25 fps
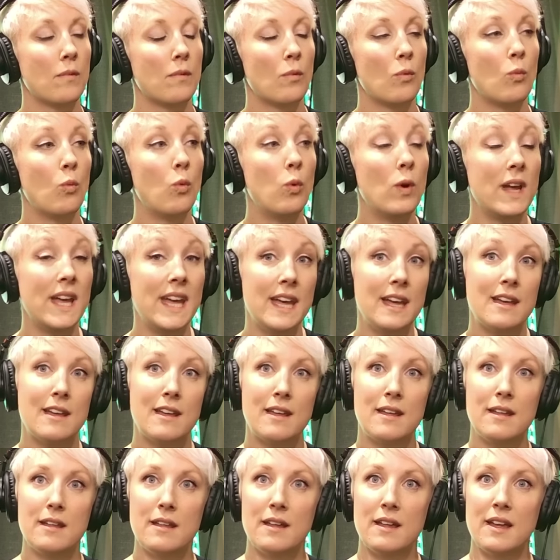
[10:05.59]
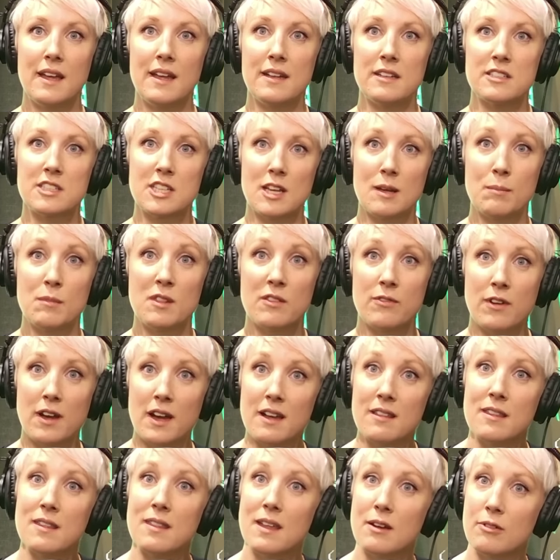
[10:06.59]
weak in terms of
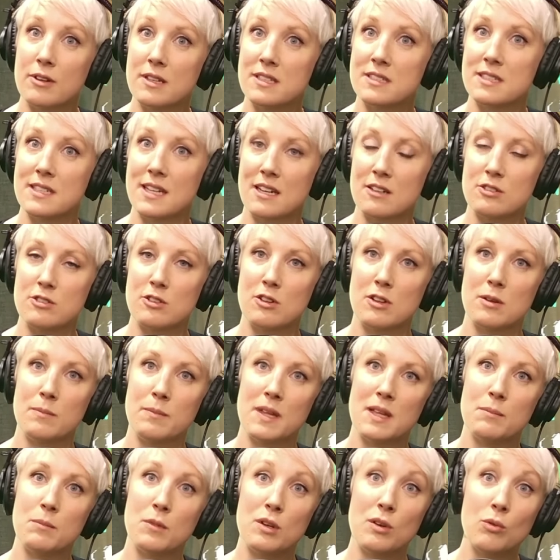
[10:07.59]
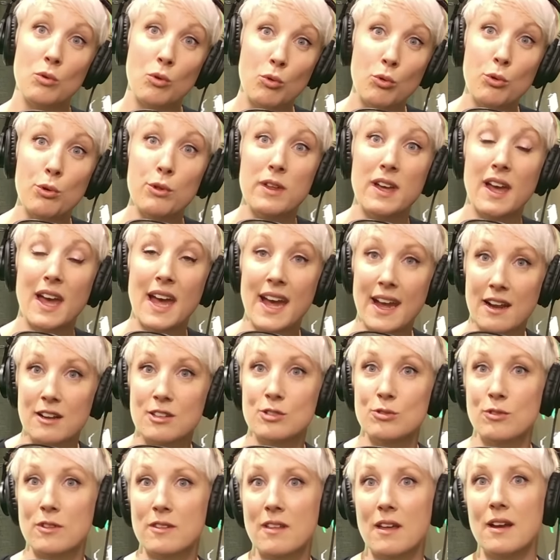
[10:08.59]
either their international commitment or the
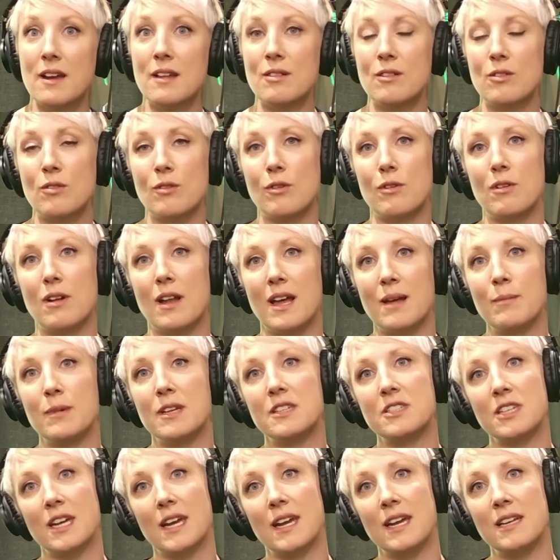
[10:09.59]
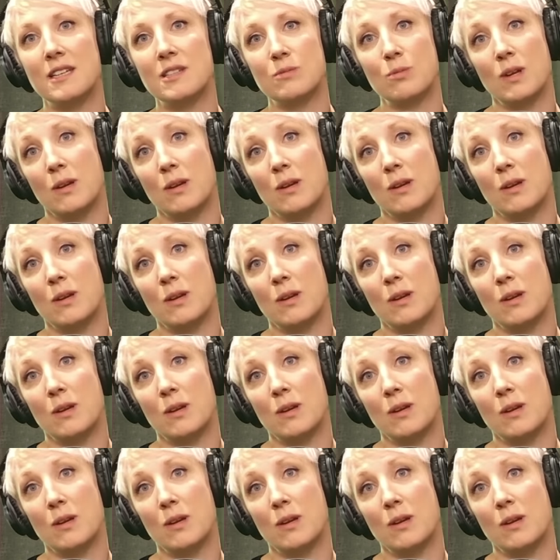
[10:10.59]
actual science on climate change.